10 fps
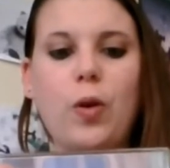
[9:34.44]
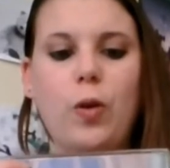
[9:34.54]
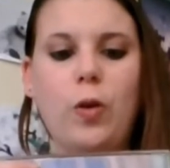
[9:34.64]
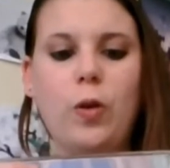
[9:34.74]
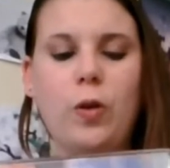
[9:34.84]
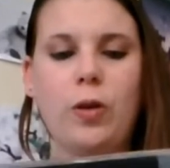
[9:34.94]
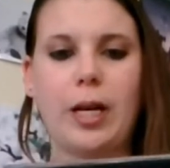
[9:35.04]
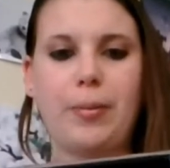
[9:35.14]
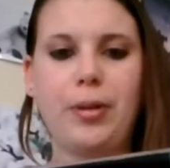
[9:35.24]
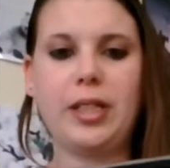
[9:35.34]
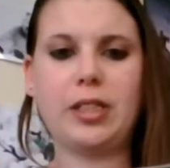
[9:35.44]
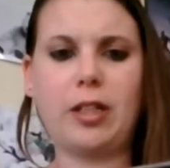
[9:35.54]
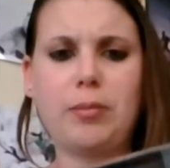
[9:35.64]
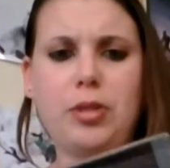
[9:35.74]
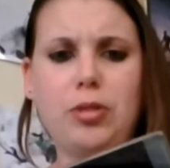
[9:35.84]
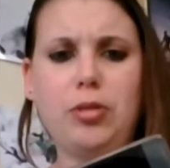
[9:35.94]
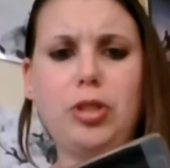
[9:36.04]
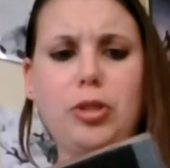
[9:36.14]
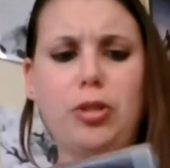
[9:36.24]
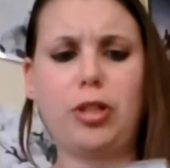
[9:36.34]
Or I put his arms,
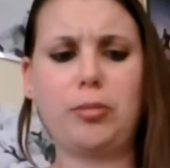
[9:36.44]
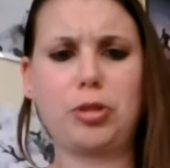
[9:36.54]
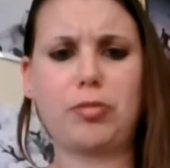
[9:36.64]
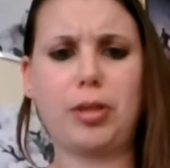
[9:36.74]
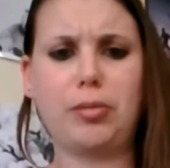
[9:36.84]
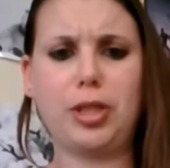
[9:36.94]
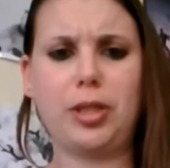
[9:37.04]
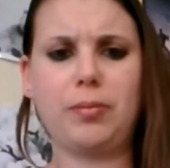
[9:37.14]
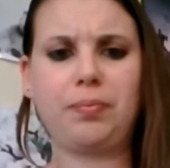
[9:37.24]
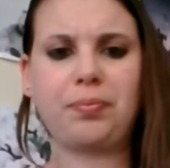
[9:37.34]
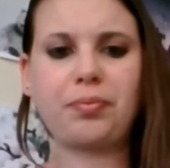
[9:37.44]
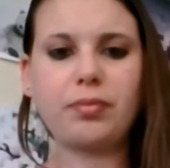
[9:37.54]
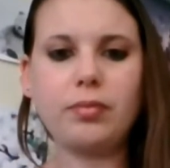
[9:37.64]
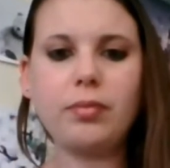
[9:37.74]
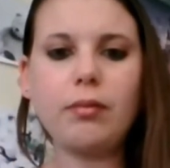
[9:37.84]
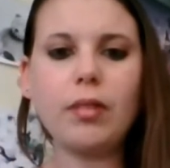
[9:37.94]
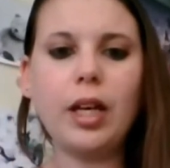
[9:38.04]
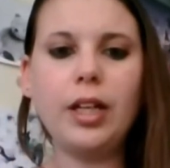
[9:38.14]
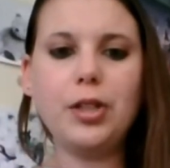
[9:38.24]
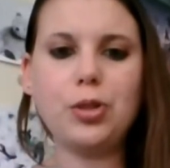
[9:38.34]
little arms around it,
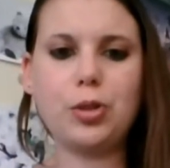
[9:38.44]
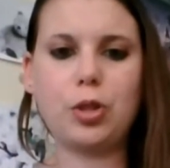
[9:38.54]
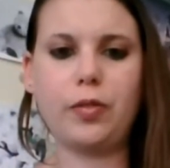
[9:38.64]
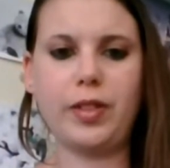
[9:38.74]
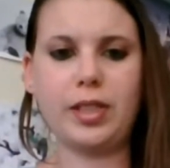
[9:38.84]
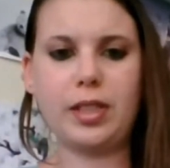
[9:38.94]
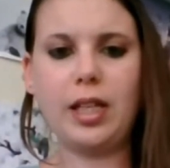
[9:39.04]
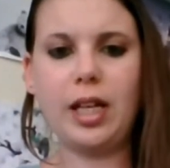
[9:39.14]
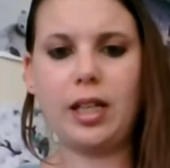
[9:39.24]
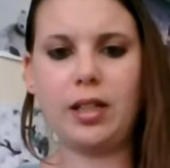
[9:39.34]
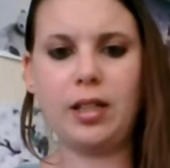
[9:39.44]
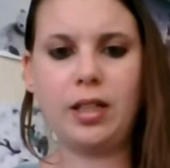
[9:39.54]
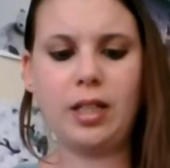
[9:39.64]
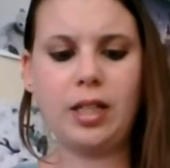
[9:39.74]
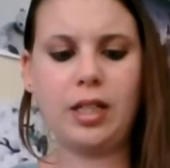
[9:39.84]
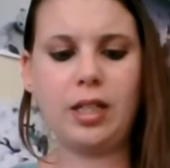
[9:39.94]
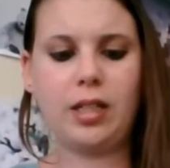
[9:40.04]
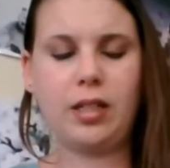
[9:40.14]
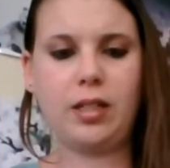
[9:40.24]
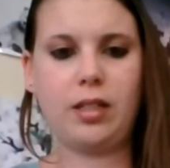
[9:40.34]
and it just covers that.
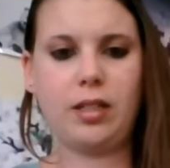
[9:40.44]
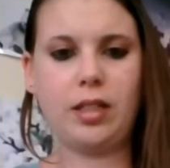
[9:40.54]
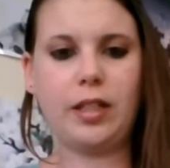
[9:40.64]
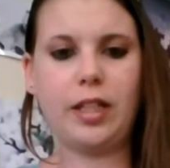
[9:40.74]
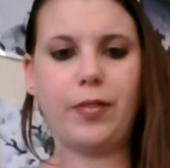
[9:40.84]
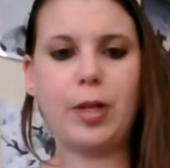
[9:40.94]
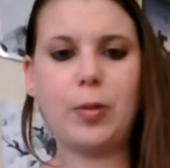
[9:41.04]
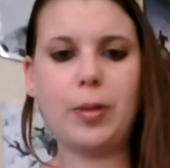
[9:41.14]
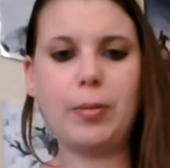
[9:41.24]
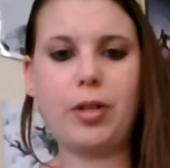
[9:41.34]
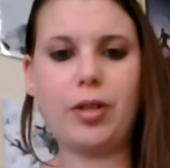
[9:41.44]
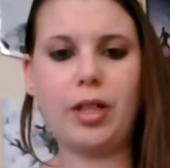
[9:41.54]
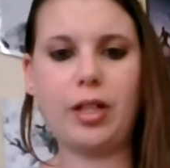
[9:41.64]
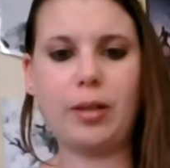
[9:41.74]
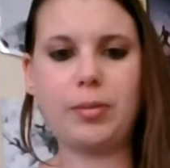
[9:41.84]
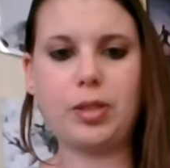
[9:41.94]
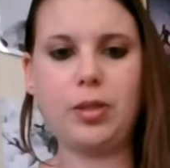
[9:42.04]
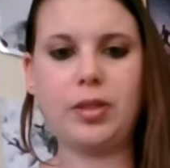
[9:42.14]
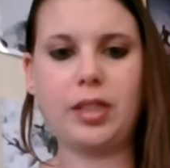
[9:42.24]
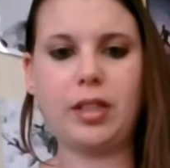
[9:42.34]
And then if I wake up in the morning and I'm
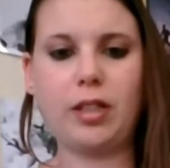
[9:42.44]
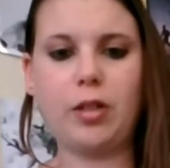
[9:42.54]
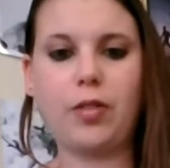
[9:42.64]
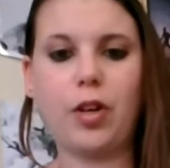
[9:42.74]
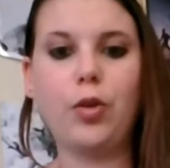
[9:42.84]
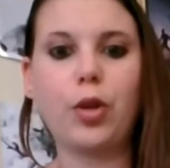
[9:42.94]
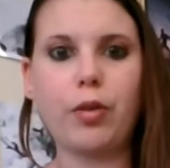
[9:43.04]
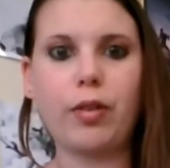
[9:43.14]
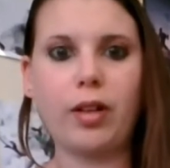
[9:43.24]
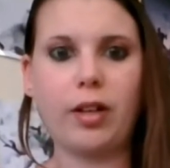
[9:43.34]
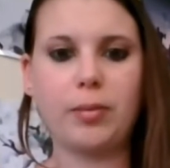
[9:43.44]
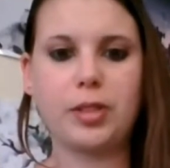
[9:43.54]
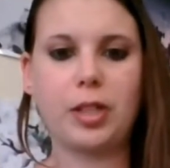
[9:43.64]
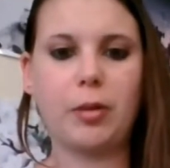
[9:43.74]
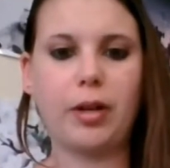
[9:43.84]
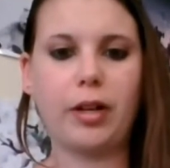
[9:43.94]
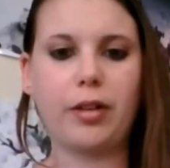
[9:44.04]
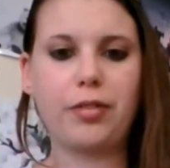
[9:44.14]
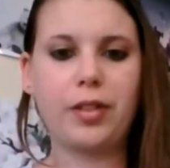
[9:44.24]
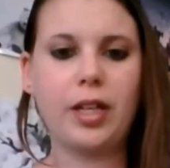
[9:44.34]
snoozing and I've got another alarm to go
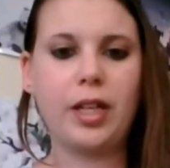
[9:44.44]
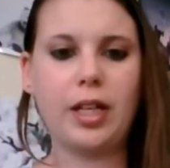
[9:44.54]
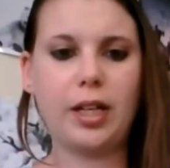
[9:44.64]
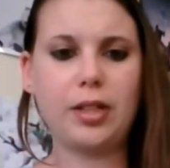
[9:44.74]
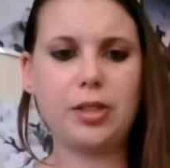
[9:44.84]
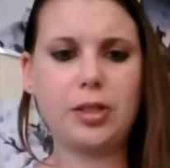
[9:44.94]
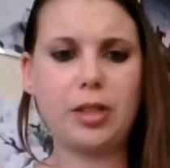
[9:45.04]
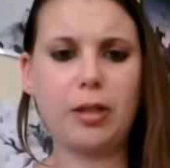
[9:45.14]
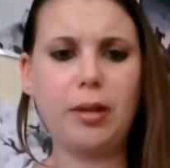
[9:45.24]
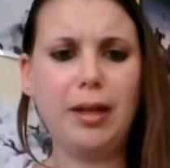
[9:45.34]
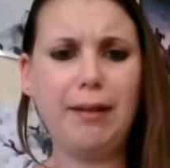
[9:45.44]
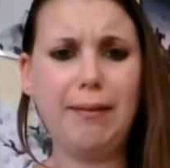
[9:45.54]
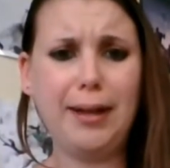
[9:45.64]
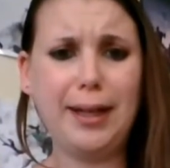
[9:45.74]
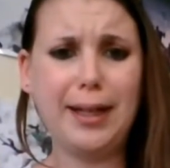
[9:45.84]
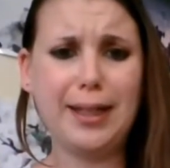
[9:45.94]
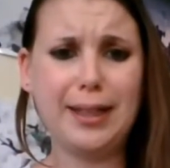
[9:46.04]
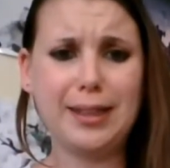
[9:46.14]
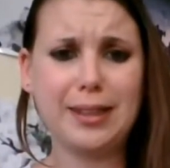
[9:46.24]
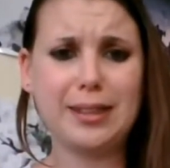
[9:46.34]
off, I can just go,
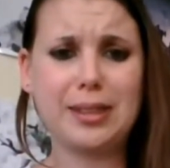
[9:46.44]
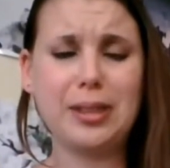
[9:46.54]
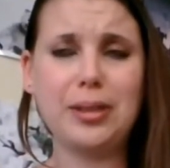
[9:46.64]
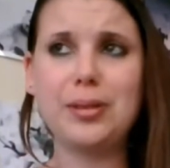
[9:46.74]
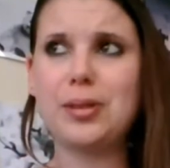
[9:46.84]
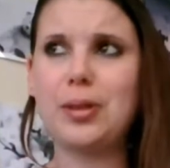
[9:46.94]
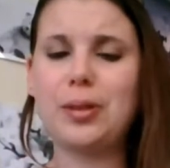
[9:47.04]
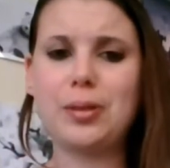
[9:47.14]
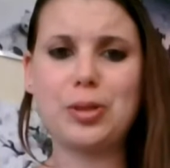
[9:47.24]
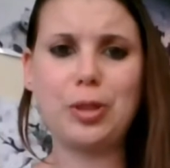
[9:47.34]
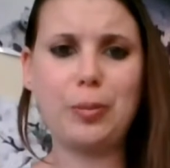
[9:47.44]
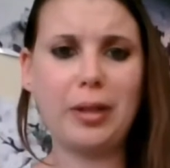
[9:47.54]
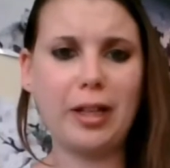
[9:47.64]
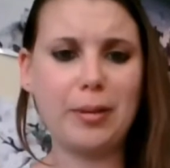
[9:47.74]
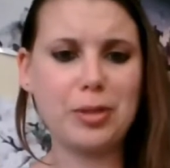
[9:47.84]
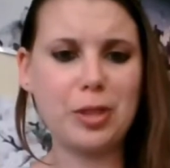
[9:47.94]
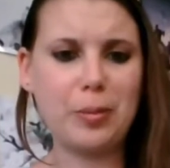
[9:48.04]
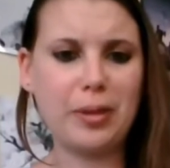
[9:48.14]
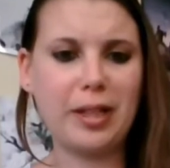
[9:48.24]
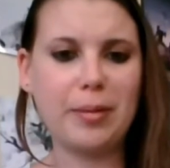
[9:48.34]
"Oh, snooze," or "Shut up alarm, shut
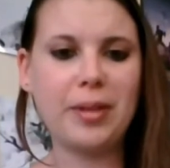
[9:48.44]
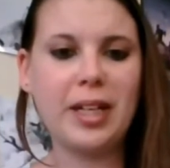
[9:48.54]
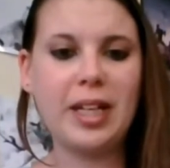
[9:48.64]
up alarm."